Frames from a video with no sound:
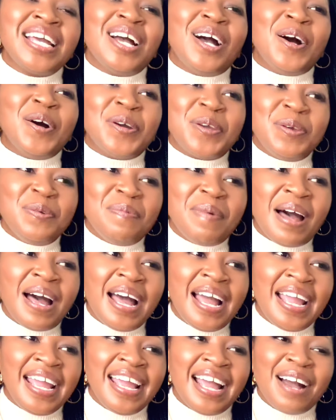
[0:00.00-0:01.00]

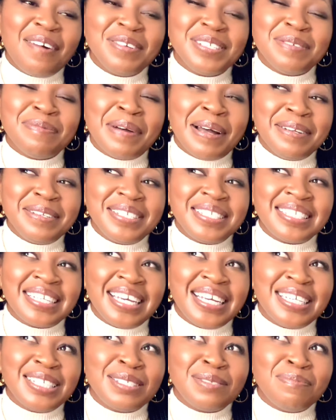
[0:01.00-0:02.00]
occupy i was about to
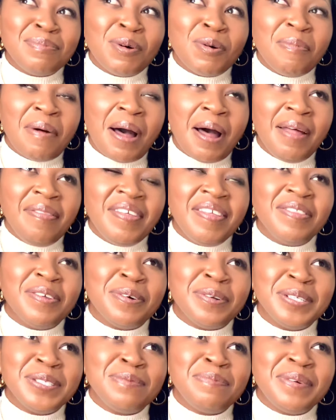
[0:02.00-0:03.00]
say a small part then the
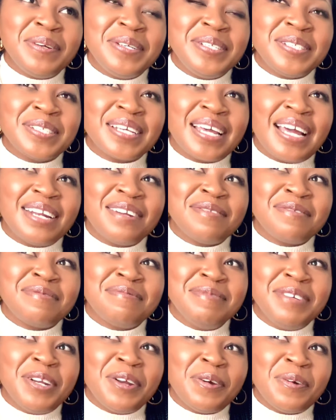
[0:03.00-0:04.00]
holy spirit just kind of
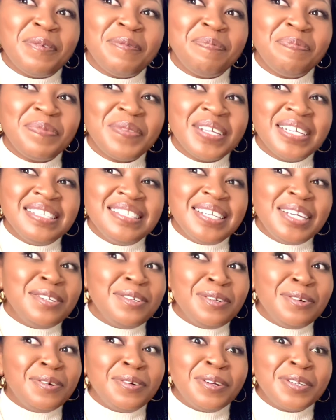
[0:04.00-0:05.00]
you know said
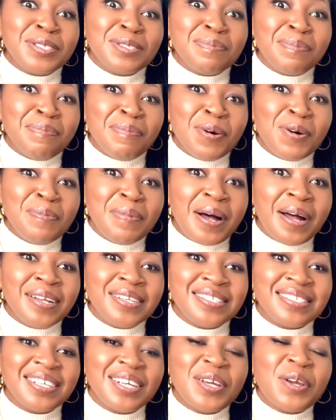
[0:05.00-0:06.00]
no not small
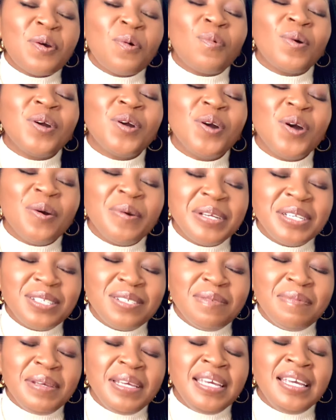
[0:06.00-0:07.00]
part we're going
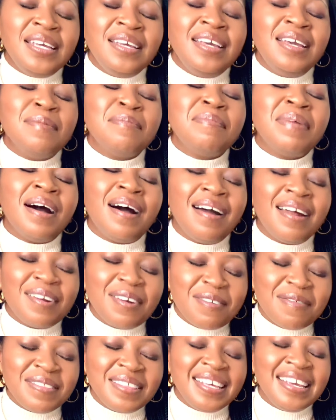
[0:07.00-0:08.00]
to be part
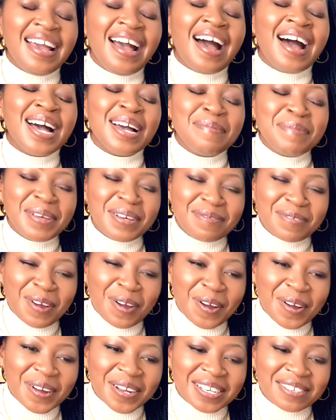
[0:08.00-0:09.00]
of the army of
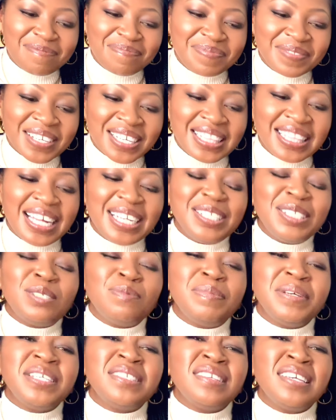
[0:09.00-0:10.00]
God that
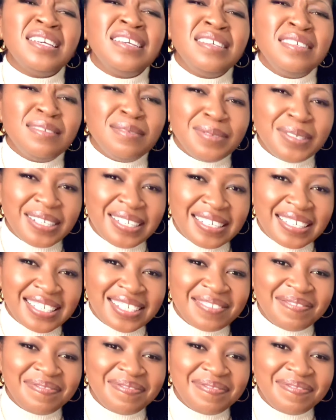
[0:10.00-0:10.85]
speaks his word